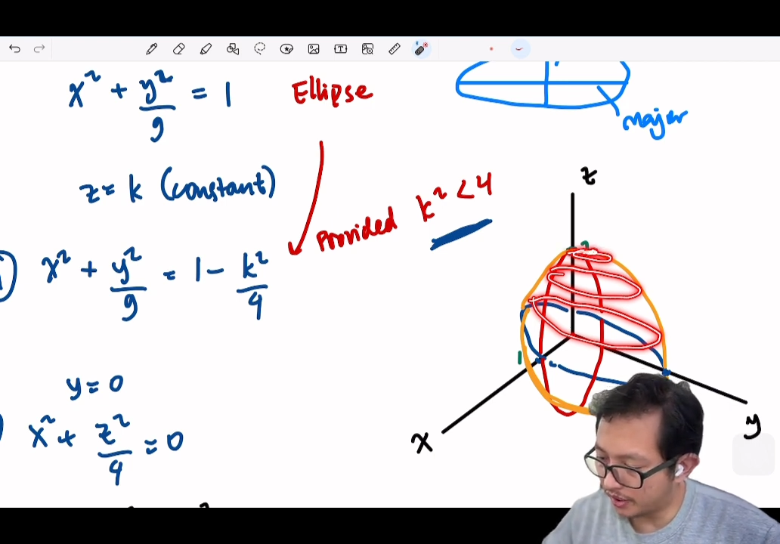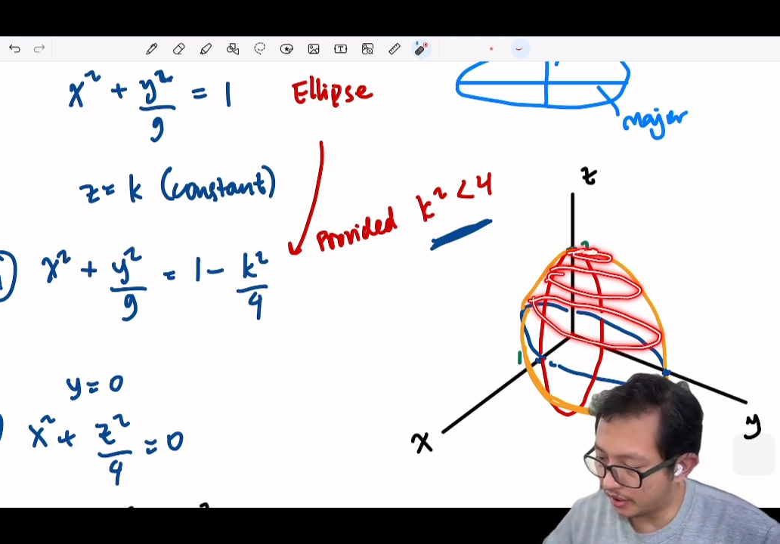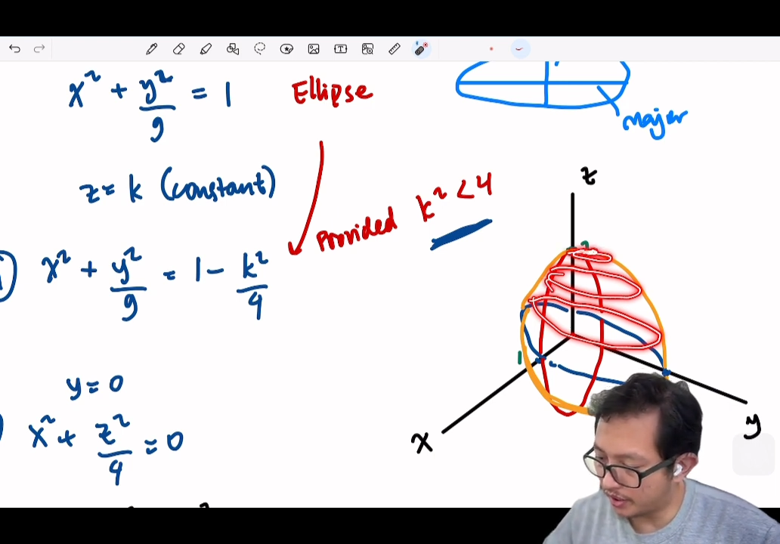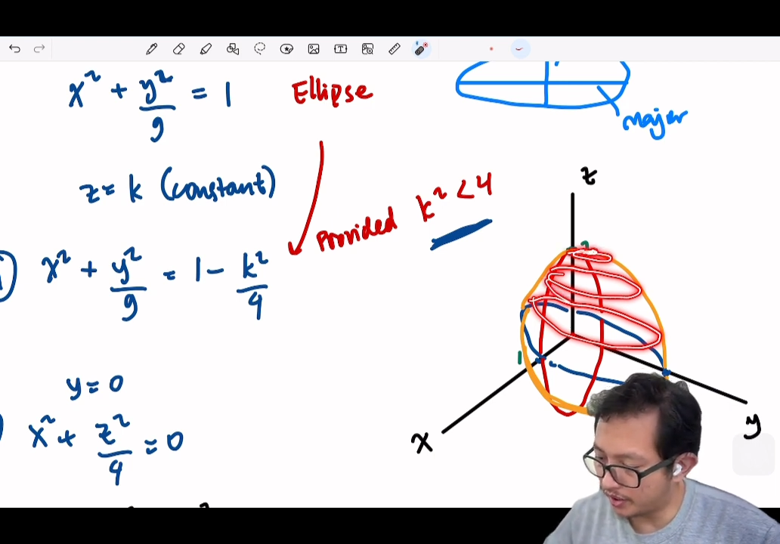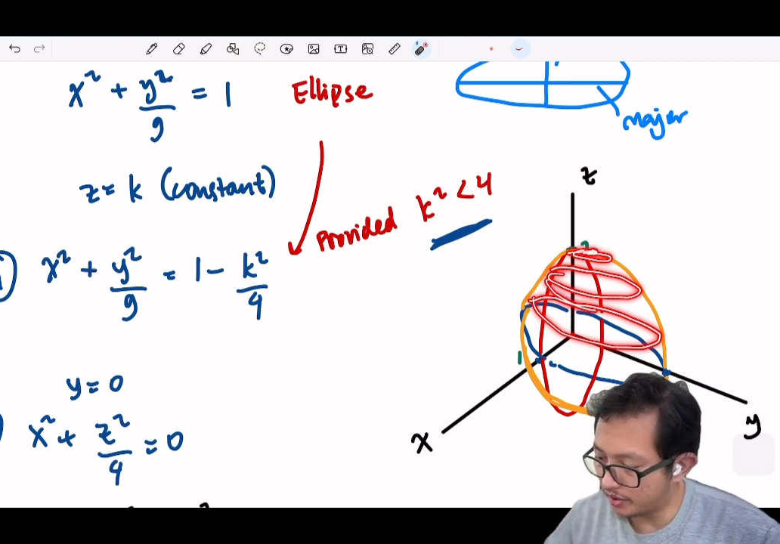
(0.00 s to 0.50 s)

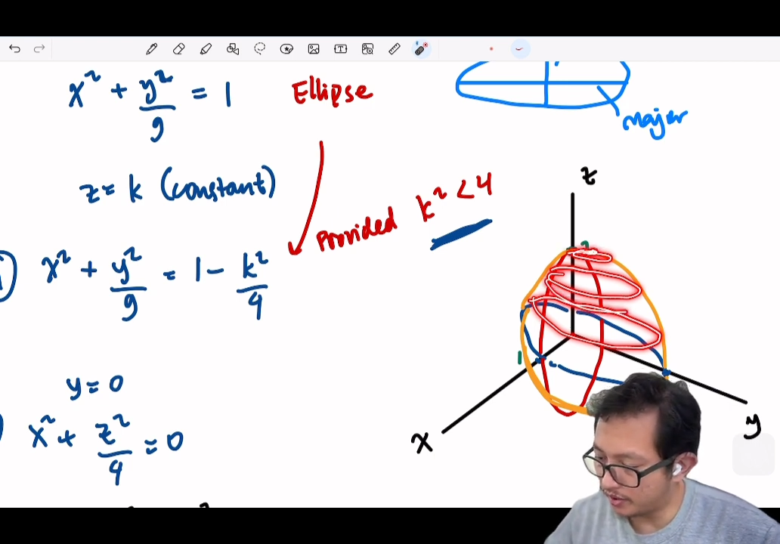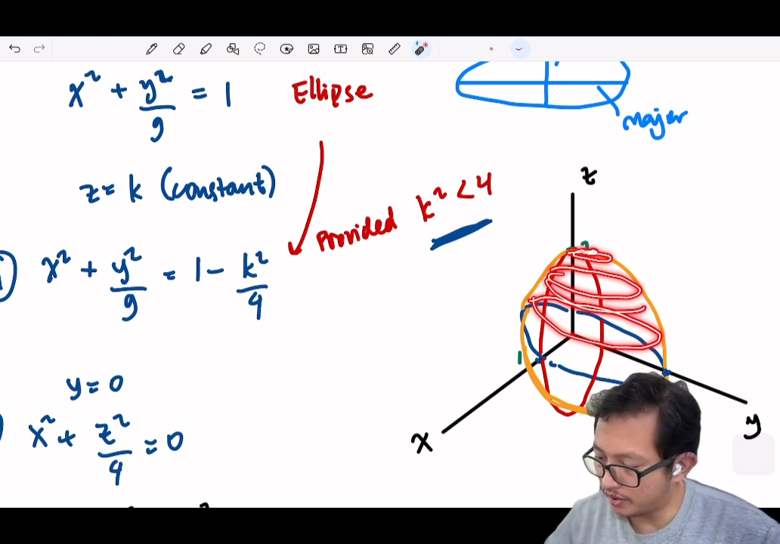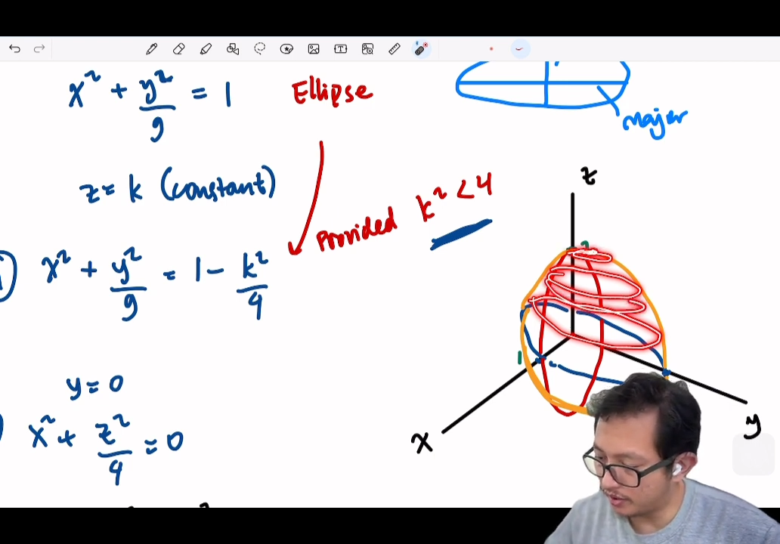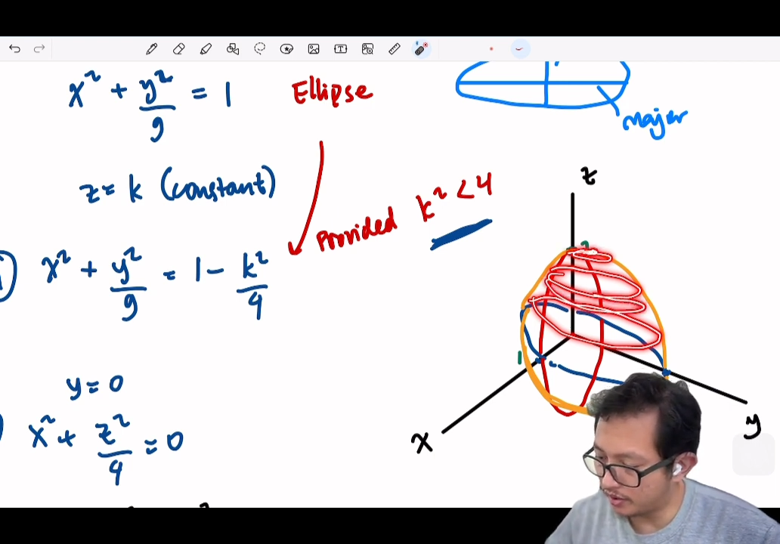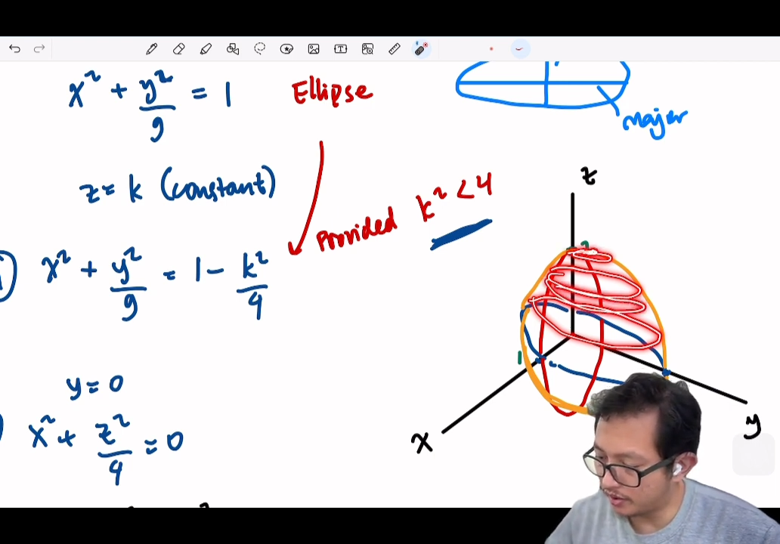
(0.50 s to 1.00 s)
k
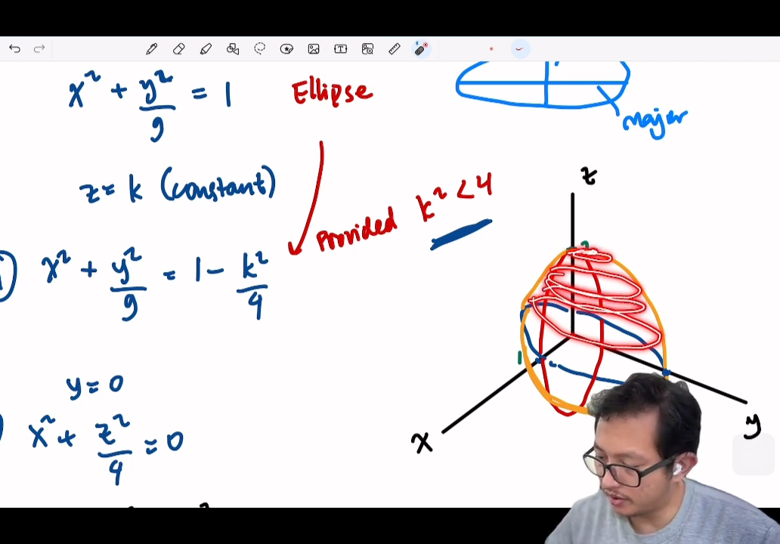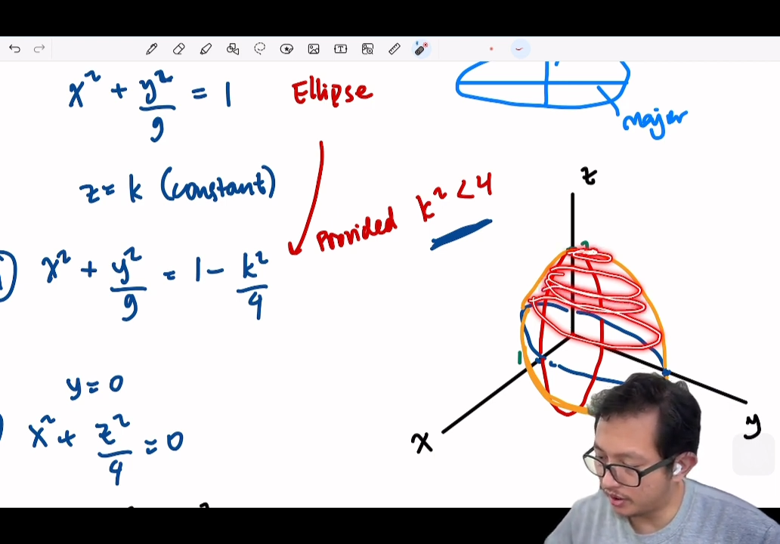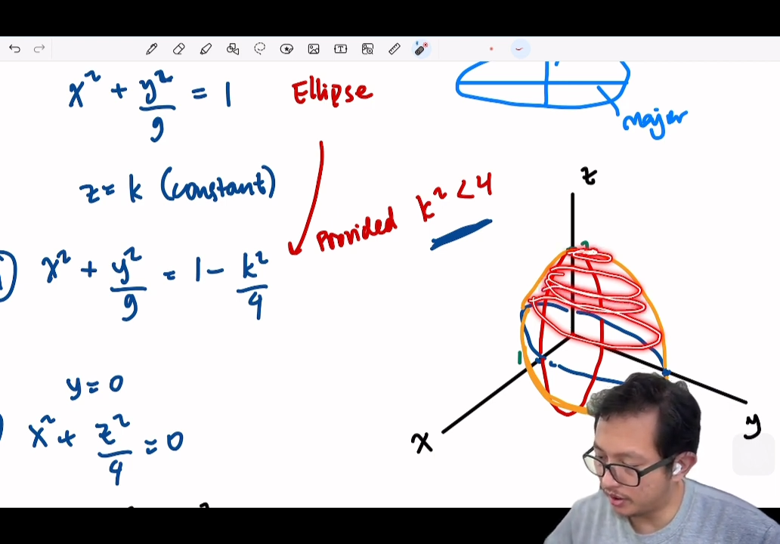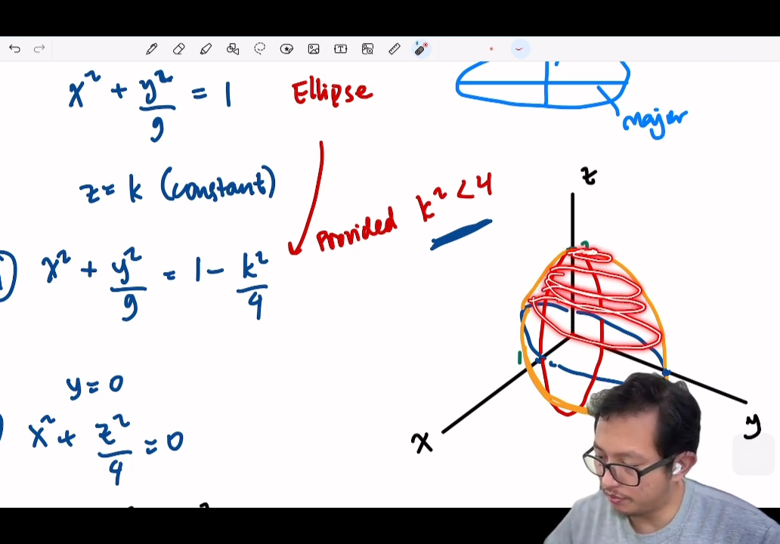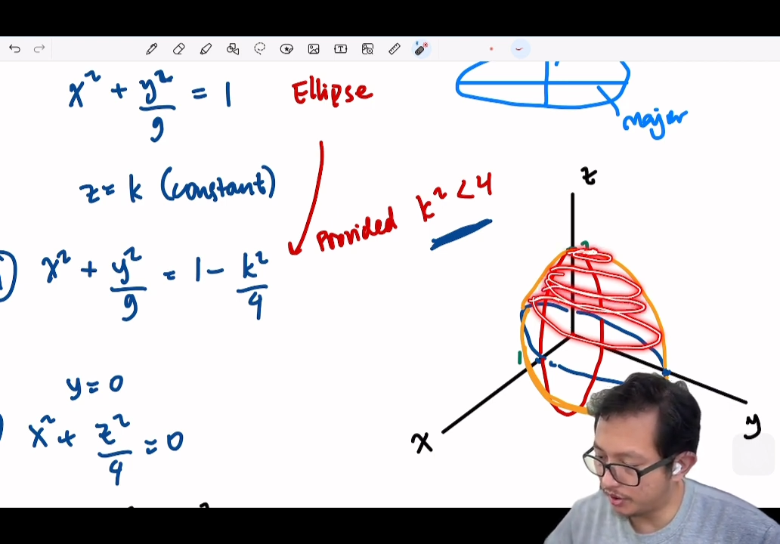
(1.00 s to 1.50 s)

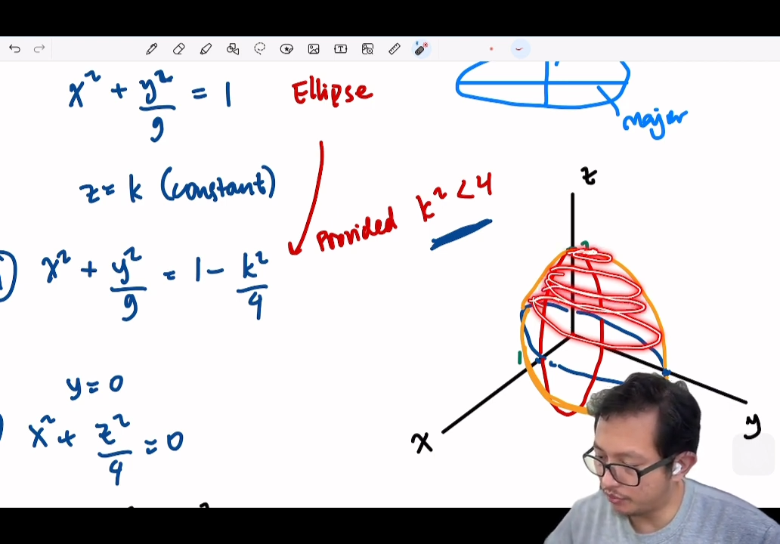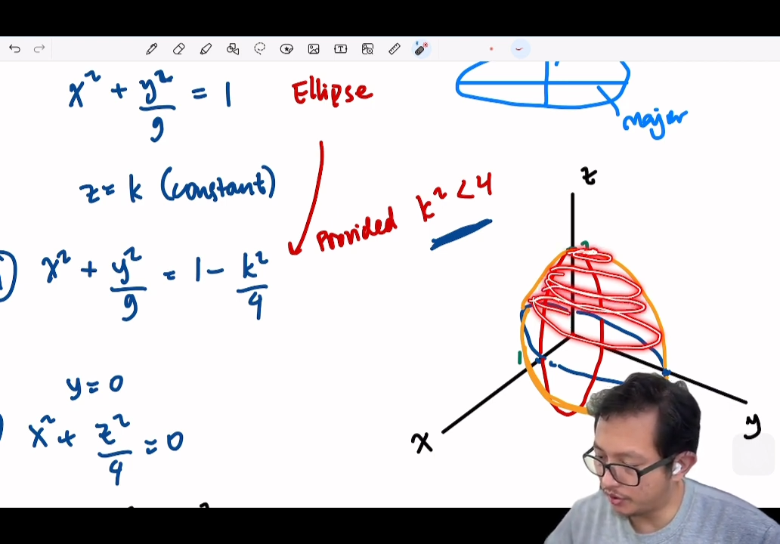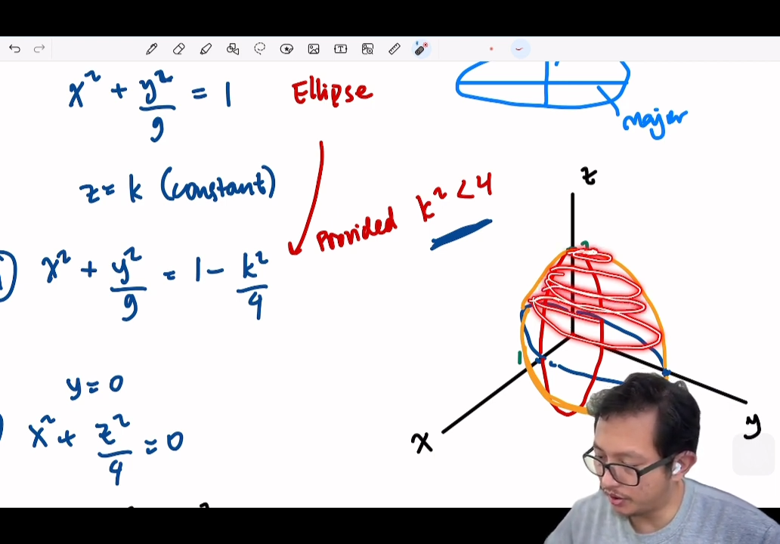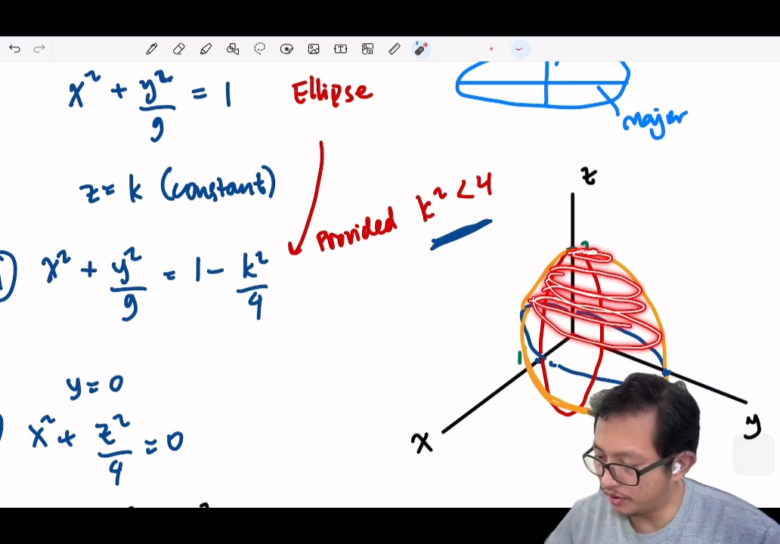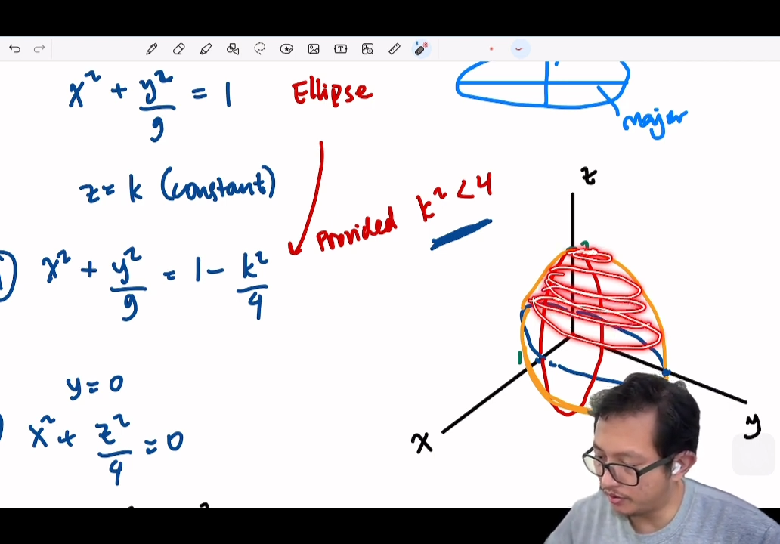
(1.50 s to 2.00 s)
in
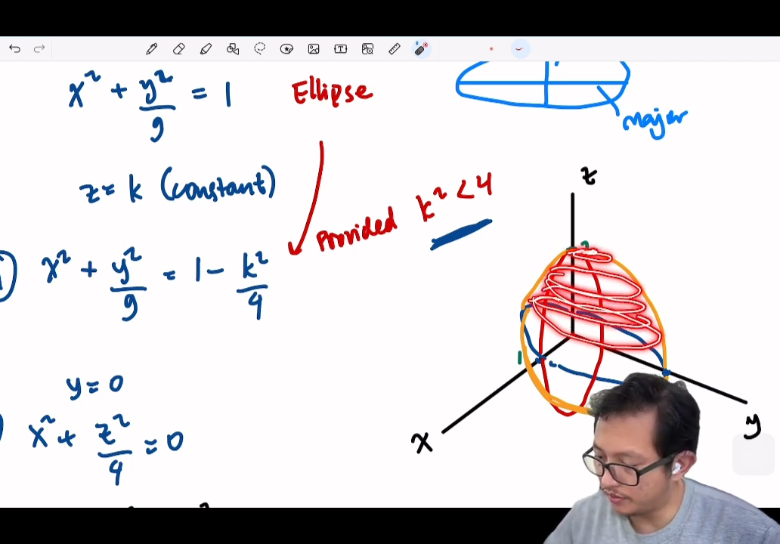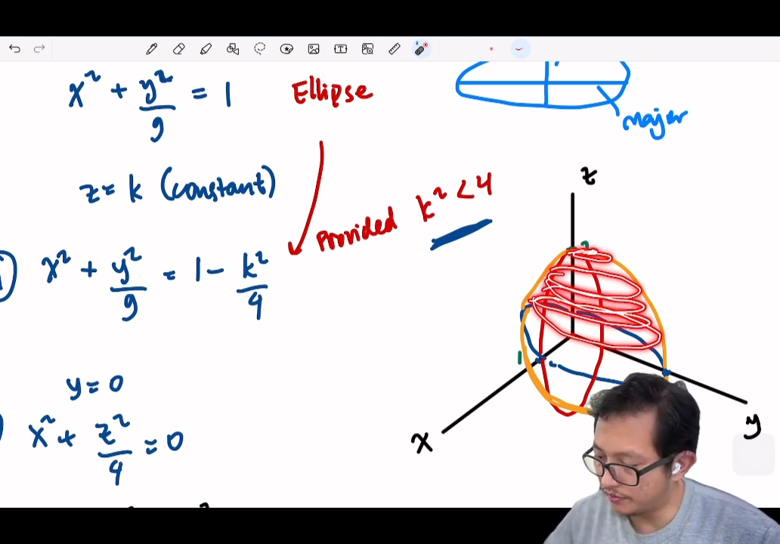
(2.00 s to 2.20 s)
between,